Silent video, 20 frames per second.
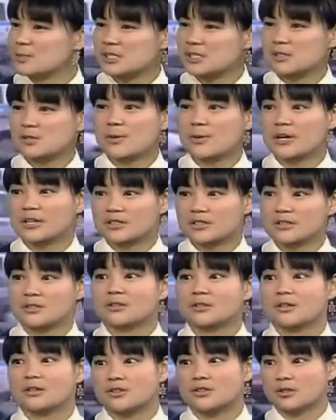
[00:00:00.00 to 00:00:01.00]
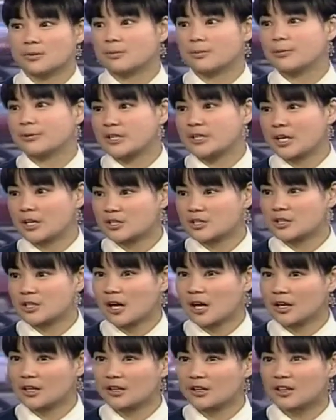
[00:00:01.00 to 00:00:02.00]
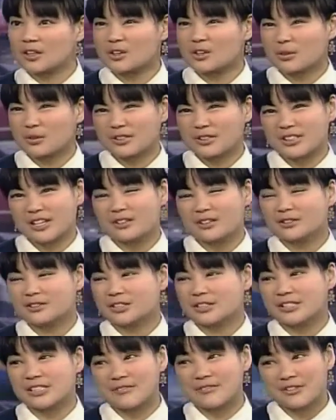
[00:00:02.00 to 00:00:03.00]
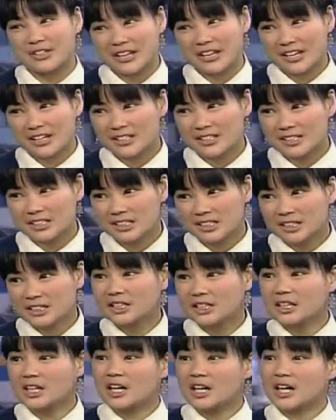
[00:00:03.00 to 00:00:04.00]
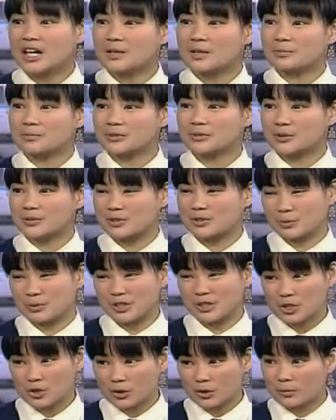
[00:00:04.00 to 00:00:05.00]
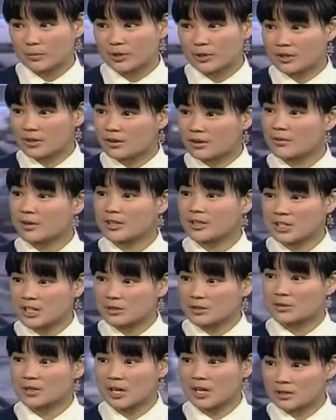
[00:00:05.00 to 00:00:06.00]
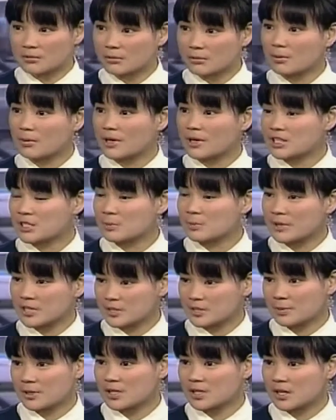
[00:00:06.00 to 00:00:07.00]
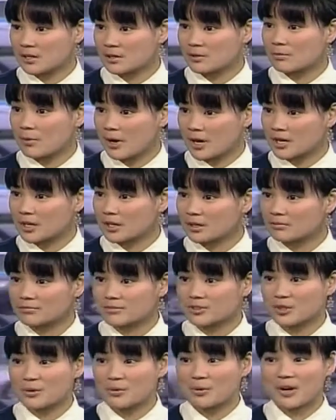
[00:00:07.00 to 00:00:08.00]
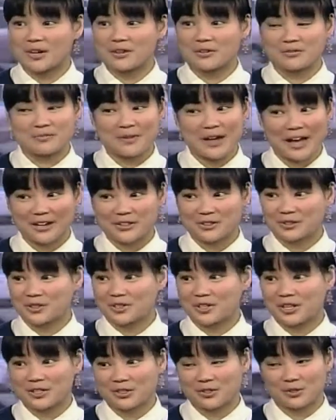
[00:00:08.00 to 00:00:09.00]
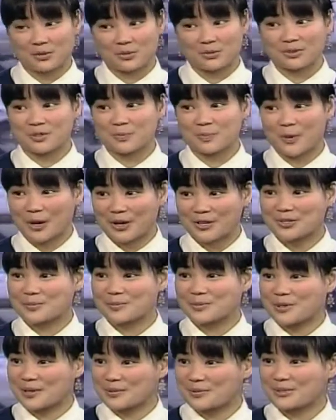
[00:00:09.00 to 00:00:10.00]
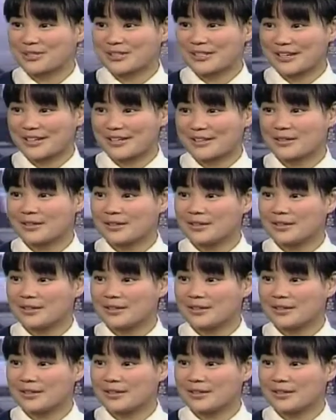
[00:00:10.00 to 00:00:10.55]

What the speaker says: Business Practices and Consumer Protection Act, I think you're entitled to 7 days. So it's a really short window, and generally any request must be done in writing. So kind of act on it as soon as possible, I would say.